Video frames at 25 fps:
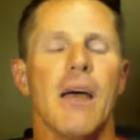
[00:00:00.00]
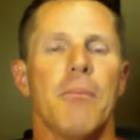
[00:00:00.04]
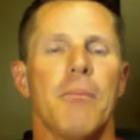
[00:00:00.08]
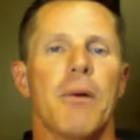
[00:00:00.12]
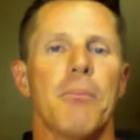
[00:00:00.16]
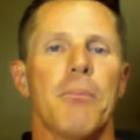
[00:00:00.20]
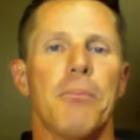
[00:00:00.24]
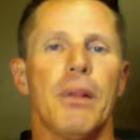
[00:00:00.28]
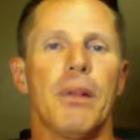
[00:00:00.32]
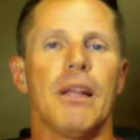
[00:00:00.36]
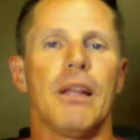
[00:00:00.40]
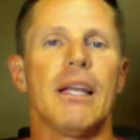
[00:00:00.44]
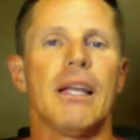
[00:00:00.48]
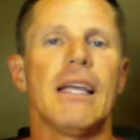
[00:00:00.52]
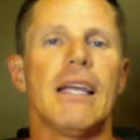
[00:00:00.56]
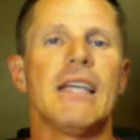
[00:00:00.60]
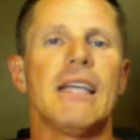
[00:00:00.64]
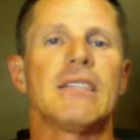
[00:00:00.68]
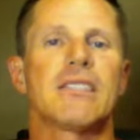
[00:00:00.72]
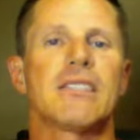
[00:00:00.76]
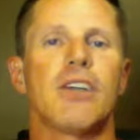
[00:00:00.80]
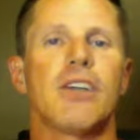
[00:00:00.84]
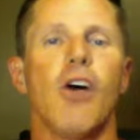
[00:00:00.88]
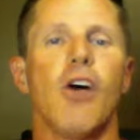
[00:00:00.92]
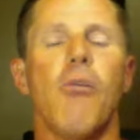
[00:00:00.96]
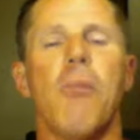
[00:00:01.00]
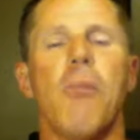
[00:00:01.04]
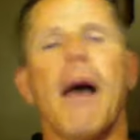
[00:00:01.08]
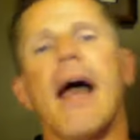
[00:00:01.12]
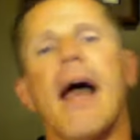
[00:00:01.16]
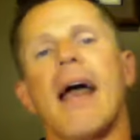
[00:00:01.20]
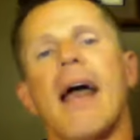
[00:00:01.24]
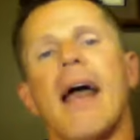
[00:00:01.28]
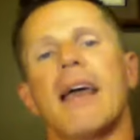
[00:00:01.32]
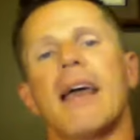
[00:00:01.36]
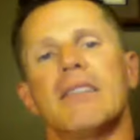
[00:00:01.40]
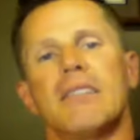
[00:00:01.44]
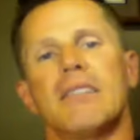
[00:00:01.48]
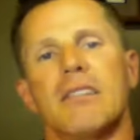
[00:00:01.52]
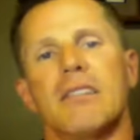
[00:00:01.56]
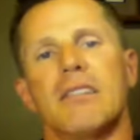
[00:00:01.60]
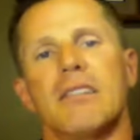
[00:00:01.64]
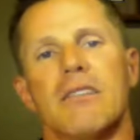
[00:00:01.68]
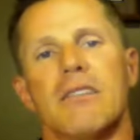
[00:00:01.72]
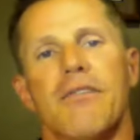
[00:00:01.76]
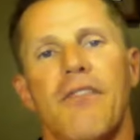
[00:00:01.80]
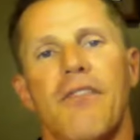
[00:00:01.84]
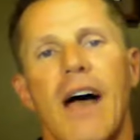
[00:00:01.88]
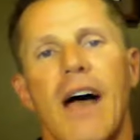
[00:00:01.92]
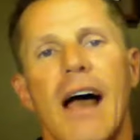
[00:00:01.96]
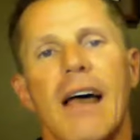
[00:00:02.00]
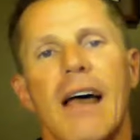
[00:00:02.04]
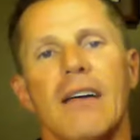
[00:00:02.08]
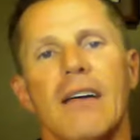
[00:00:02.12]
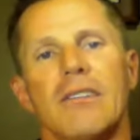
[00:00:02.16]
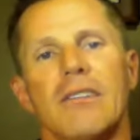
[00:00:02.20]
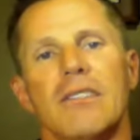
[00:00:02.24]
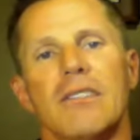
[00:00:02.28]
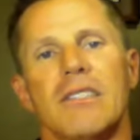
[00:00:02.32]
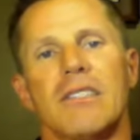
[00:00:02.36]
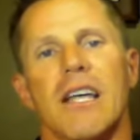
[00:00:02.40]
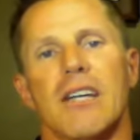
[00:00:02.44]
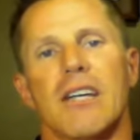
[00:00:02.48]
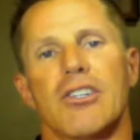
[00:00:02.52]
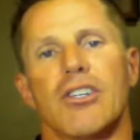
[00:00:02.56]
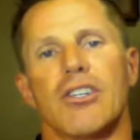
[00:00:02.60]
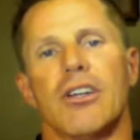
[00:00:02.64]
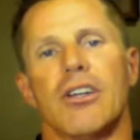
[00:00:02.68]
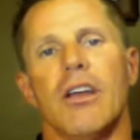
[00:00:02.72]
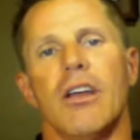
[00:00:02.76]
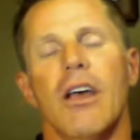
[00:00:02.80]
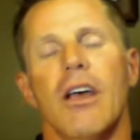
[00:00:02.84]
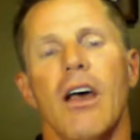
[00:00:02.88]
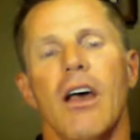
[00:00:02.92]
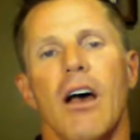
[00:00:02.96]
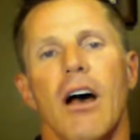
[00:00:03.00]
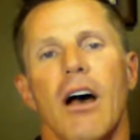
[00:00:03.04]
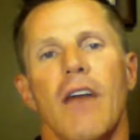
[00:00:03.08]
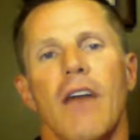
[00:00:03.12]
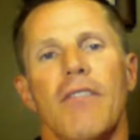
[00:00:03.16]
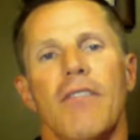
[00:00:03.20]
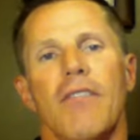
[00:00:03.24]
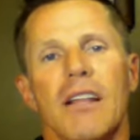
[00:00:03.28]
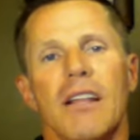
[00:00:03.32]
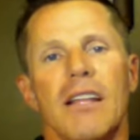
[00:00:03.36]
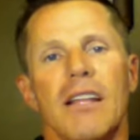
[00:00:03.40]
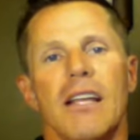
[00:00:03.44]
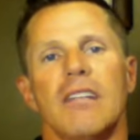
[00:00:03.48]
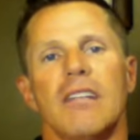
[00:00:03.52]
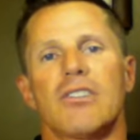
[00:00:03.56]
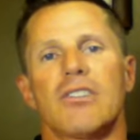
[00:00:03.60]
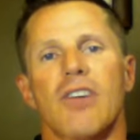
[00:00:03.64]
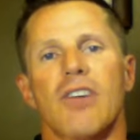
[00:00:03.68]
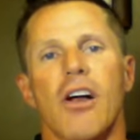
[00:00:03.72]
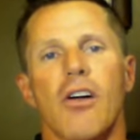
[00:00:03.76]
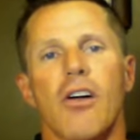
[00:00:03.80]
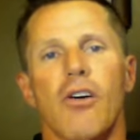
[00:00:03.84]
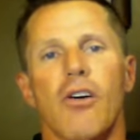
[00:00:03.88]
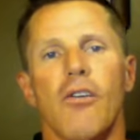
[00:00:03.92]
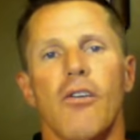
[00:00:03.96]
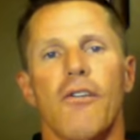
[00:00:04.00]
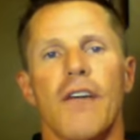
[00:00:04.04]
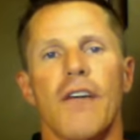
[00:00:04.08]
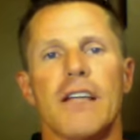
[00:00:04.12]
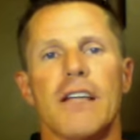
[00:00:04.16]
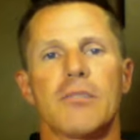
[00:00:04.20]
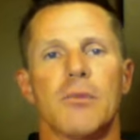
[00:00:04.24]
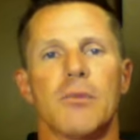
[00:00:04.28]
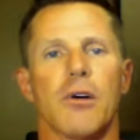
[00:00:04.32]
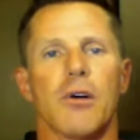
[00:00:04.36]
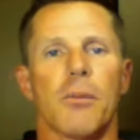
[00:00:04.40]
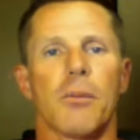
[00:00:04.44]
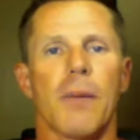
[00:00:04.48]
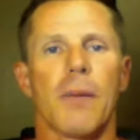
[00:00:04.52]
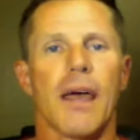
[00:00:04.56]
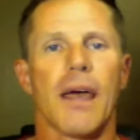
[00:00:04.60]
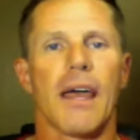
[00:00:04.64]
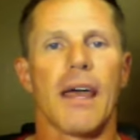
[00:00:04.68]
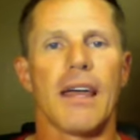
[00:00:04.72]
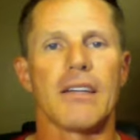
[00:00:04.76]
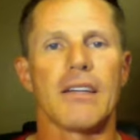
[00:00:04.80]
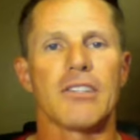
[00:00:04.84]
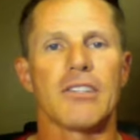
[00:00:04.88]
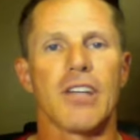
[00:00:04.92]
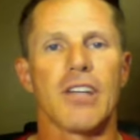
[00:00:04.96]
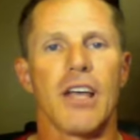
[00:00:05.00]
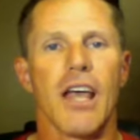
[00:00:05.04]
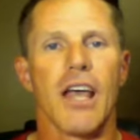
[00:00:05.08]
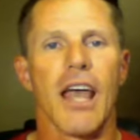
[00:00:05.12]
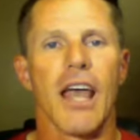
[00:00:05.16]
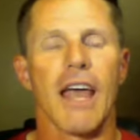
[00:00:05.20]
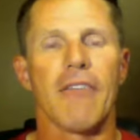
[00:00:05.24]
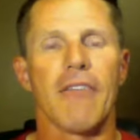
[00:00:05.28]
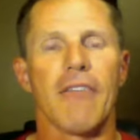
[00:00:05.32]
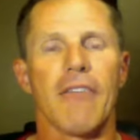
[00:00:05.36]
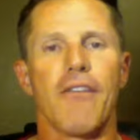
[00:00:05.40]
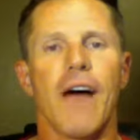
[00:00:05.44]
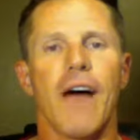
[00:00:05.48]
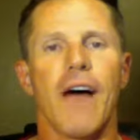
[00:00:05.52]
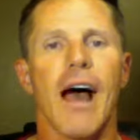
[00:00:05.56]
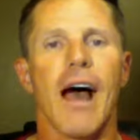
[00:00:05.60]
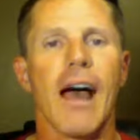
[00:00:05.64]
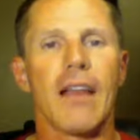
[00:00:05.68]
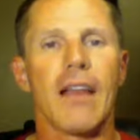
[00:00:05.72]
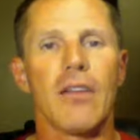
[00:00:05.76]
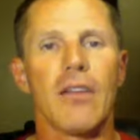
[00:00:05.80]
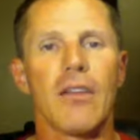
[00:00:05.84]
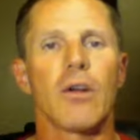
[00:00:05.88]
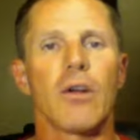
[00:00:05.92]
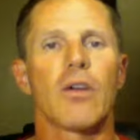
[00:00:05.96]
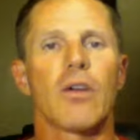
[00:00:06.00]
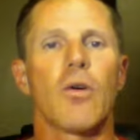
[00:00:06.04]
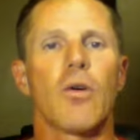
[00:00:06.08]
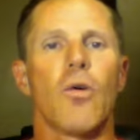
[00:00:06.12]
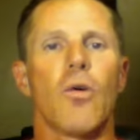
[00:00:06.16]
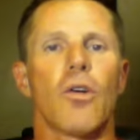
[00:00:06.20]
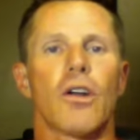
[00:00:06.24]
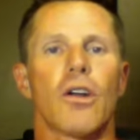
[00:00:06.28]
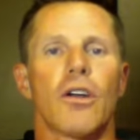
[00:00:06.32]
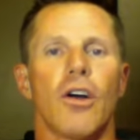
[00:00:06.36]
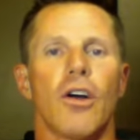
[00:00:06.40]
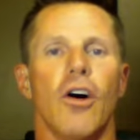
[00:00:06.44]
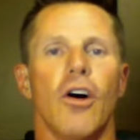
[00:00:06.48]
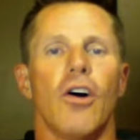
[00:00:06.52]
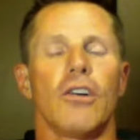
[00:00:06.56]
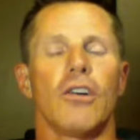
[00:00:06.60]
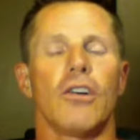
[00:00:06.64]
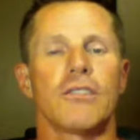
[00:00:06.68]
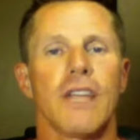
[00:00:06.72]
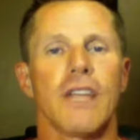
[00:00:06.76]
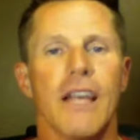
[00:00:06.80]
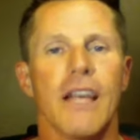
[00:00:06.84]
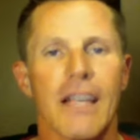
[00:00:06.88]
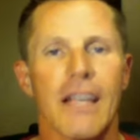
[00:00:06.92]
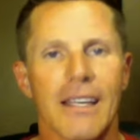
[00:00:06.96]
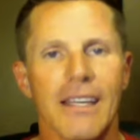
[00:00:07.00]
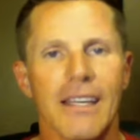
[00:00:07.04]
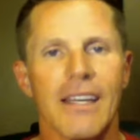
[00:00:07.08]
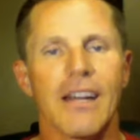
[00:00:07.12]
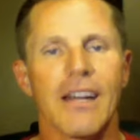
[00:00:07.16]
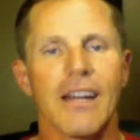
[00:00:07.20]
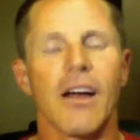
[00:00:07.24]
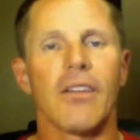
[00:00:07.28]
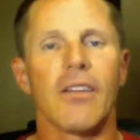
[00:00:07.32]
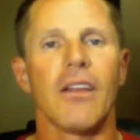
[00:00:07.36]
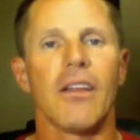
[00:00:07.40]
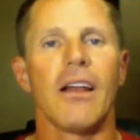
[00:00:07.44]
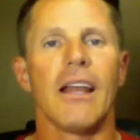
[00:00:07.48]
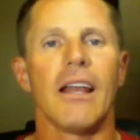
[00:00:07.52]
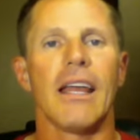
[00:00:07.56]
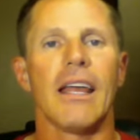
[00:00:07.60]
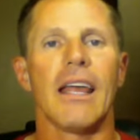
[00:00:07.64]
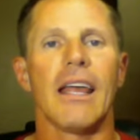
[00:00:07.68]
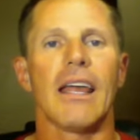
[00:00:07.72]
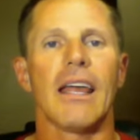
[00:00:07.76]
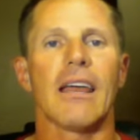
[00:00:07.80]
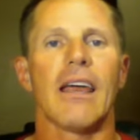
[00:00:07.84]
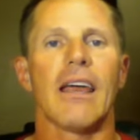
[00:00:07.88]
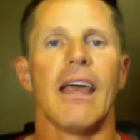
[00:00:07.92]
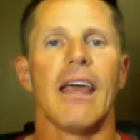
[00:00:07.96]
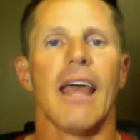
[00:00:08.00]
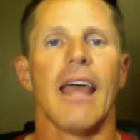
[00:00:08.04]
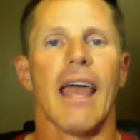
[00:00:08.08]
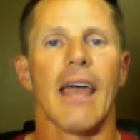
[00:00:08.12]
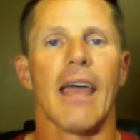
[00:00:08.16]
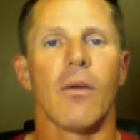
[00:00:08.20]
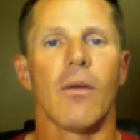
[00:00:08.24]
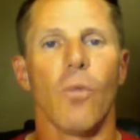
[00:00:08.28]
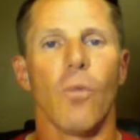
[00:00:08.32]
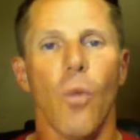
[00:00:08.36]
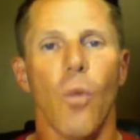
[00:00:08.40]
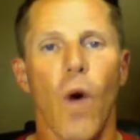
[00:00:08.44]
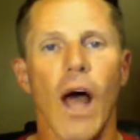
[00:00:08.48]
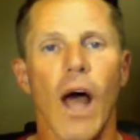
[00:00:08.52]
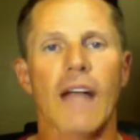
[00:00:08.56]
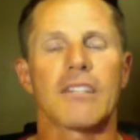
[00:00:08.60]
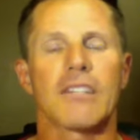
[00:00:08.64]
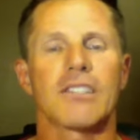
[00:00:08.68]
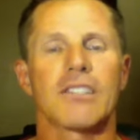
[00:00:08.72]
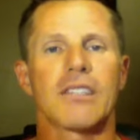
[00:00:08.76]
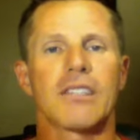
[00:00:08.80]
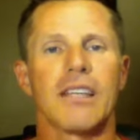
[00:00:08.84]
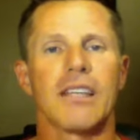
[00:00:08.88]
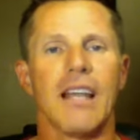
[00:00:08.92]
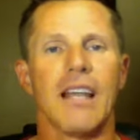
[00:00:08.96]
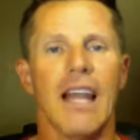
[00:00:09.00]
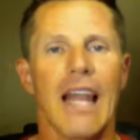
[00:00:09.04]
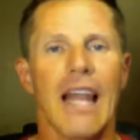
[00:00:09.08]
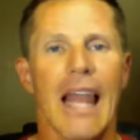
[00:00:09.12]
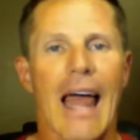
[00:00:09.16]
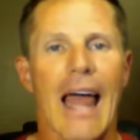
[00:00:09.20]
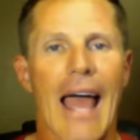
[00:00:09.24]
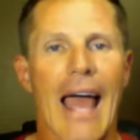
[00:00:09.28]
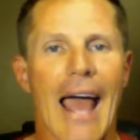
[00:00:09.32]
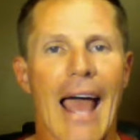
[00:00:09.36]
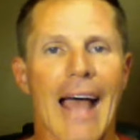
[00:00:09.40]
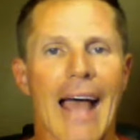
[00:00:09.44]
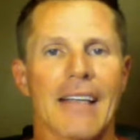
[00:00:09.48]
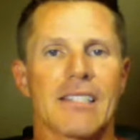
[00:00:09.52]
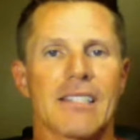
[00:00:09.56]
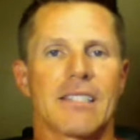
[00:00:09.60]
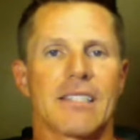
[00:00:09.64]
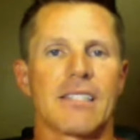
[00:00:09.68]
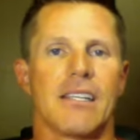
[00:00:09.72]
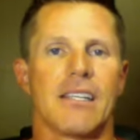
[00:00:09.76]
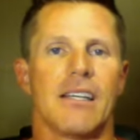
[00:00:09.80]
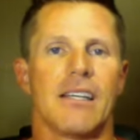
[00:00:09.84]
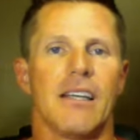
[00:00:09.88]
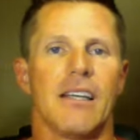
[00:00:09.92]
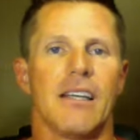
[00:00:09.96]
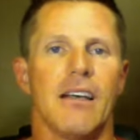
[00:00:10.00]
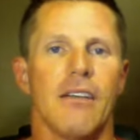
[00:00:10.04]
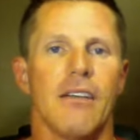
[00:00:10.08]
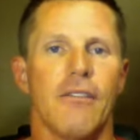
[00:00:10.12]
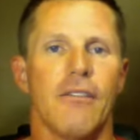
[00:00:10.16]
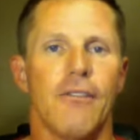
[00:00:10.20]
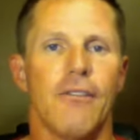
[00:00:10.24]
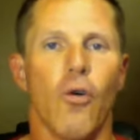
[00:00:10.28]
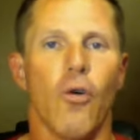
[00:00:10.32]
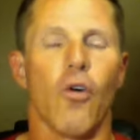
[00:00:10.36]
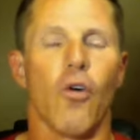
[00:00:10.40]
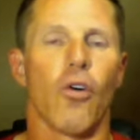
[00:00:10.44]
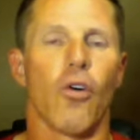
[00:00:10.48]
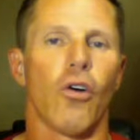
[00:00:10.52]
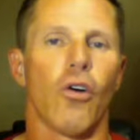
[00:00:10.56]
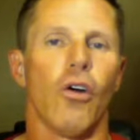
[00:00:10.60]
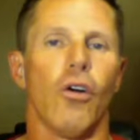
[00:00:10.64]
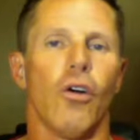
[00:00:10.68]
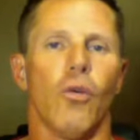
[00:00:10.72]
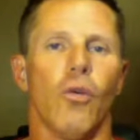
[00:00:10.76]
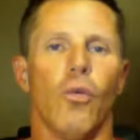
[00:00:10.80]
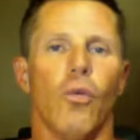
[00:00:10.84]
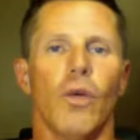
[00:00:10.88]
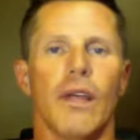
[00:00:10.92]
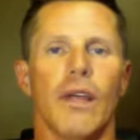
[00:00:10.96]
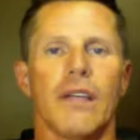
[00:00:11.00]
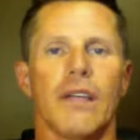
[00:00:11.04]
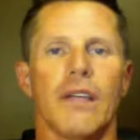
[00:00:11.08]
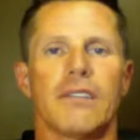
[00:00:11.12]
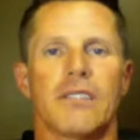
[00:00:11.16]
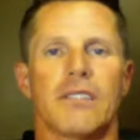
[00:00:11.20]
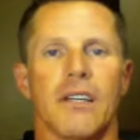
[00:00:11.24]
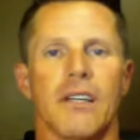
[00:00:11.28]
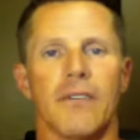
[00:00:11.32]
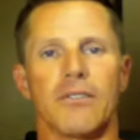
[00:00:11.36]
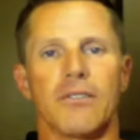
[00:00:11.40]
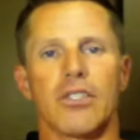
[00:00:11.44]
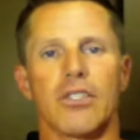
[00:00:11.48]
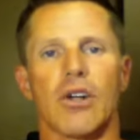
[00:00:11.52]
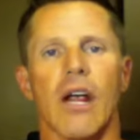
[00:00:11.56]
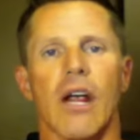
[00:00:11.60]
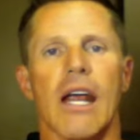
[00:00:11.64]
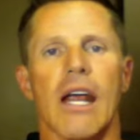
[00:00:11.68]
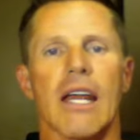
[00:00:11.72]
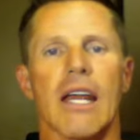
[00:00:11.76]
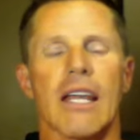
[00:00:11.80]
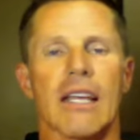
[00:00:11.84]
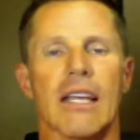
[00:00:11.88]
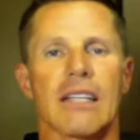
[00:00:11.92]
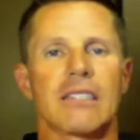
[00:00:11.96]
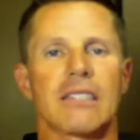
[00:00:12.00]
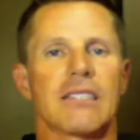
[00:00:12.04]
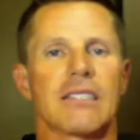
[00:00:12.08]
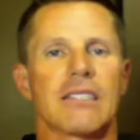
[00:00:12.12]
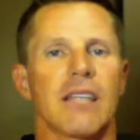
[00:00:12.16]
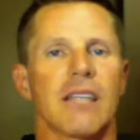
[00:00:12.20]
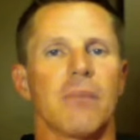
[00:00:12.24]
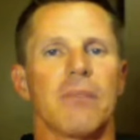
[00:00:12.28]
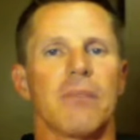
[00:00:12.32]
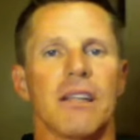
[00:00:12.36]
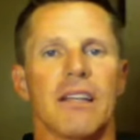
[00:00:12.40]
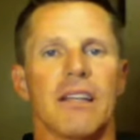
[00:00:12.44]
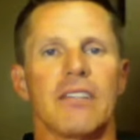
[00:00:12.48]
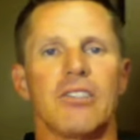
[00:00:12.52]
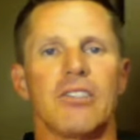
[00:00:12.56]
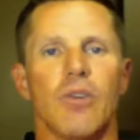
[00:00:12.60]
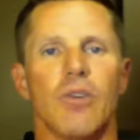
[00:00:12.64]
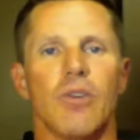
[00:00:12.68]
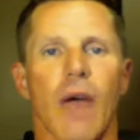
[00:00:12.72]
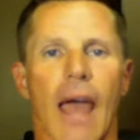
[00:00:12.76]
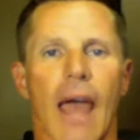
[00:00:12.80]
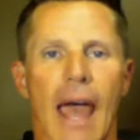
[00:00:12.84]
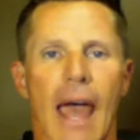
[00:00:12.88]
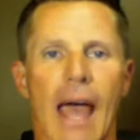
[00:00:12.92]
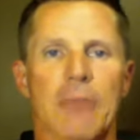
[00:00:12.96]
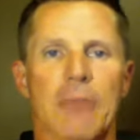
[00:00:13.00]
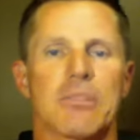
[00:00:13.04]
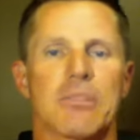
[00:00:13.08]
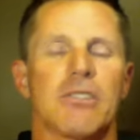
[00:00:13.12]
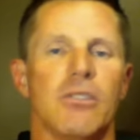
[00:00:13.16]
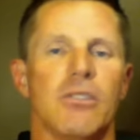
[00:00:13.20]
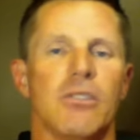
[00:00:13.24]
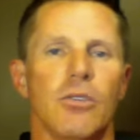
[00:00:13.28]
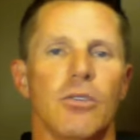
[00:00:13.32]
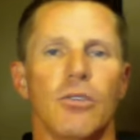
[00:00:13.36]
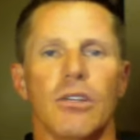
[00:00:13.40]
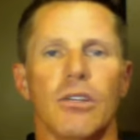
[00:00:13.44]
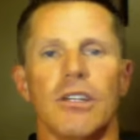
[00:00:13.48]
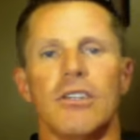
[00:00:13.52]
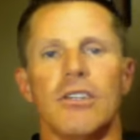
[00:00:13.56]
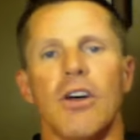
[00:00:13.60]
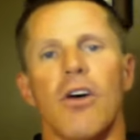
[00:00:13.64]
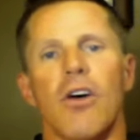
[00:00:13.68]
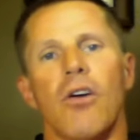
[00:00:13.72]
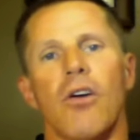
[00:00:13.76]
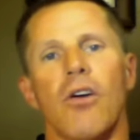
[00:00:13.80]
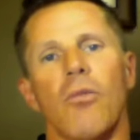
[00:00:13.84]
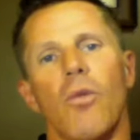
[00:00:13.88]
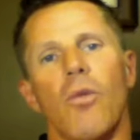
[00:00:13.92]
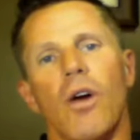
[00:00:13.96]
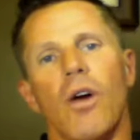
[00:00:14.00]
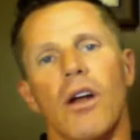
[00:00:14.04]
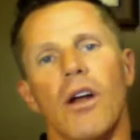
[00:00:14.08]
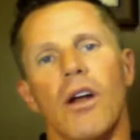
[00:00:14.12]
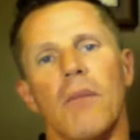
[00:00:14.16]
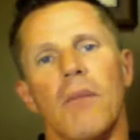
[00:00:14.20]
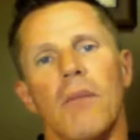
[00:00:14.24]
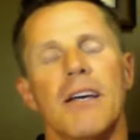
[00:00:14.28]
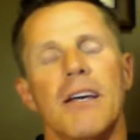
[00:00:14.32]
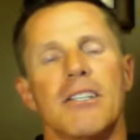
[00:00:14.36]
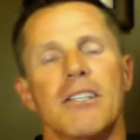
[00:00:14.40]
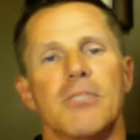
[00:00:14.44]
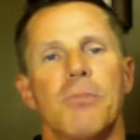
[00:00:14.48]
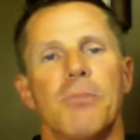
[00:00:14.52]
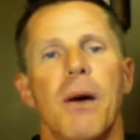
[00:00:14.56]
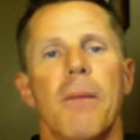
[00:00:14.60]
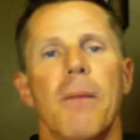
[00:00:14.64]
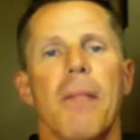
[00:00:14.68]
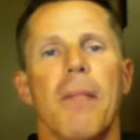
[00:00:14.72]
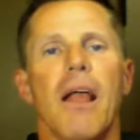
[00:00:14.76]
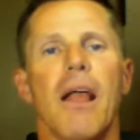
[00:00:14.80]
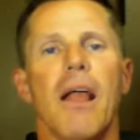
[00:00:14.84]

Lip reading: But please go back into the files section of the Elite Stronghold Facebook page and find the recorded calls, get on the link, and watch the last 4 weeks of training. It's something that you absolutely don't want to miss. But